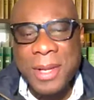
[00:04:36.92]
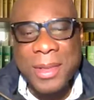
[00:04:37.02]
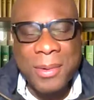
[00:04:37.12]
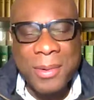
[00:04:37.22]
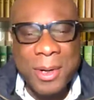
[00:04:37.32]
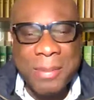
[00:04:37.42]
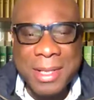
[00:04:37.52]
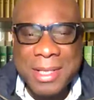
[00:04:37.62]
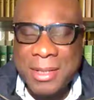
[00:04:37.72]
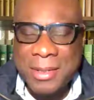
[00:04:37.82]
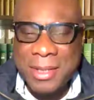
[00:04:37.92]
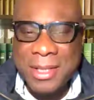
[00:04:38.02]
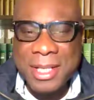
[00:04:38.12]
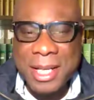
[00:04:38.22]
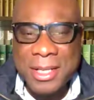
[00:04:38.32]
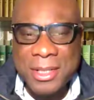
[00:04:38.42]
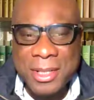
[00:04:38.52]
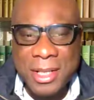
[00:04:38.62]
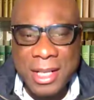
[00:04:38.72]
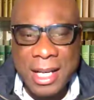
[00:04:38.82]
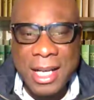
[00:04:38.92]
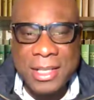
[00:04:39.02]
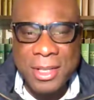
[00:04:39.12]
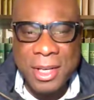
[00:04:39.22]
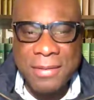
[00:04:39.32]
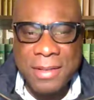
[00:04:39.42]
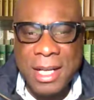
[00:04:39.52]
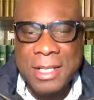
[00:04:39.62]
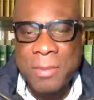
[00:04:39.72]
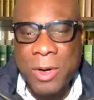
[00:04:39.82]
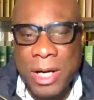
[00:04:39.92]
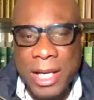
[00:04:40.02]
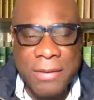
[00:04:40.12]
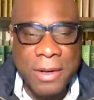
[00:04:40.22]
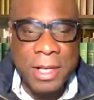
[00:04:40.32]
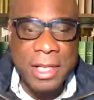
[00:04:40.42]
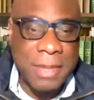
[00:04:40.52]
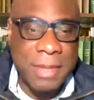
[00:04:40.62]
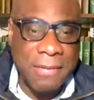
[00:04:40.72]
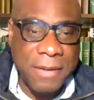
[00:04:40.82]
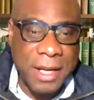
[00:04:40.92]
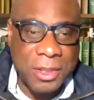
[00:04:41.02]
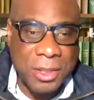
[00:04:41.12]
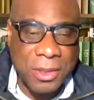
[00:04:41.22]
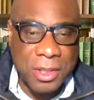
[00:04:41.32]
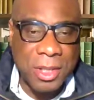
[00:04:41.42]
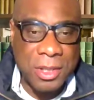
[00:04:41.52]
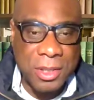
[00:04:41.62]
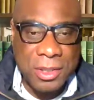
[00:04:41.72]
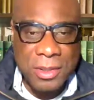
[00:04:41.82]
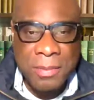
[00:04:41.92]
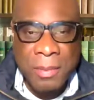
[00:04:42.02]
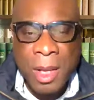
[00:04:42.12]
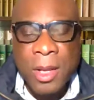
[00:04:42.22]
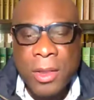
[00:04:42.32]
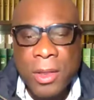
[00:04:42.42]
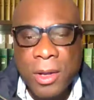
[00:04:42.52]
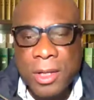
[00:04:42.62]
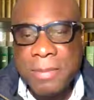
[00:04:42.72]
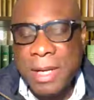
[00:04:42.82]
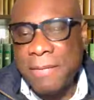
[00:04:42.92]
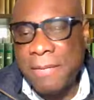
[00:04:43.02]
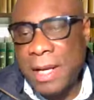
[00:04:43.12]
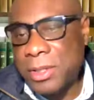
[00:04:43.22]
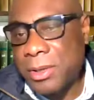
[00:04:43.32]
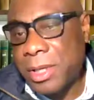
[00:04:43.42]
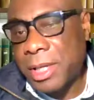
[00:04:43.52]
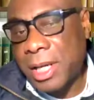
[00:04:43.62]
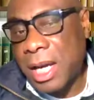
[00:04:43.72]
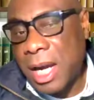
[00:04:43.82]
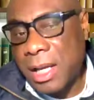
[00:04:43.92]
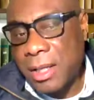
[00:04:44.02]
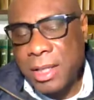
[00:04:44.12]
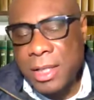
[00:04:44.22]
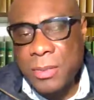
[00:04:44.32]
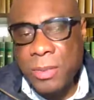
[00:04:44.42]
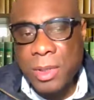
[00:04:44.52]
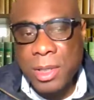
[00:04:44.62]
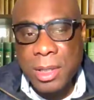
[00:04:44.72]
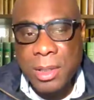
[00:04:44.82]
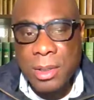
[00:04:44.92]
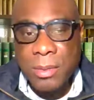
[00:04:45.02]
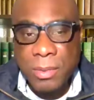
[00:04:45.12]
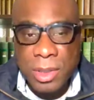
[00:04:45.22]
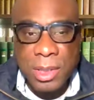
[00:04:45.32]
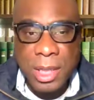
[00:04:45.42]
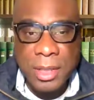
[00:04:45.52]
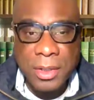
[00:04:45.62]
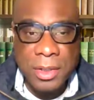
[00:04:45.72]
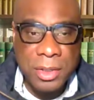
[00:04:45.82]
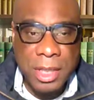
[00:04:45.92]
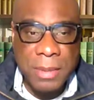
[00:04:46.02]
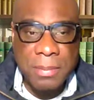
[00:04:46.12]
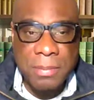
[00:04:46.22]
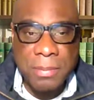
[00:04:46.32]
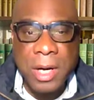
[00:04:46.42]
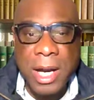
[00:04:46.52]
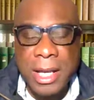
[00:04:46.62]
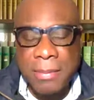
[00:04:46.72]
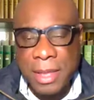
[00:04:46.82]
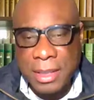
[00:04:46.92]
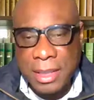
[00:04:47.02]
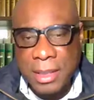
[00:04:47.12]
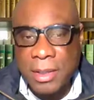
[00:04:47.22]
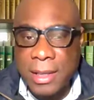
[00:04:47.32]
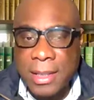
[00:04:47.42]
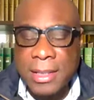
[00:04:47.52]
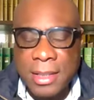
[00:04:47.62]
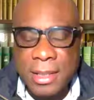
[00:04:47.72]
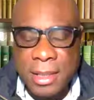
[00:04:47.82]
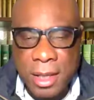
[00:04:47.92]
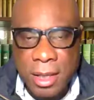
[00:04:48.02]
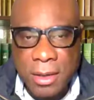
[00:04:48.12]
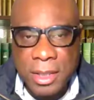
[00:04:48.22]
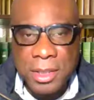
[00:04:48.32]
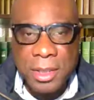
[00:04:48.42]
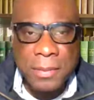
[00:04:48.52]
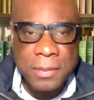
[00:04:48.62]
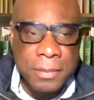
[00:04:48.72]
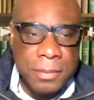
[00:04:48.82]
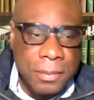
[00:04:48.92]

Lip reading: with raw materials and served as market for its manufactured goods. Thus, manufacturing in the colonies was usually prohibited or at least discouraged.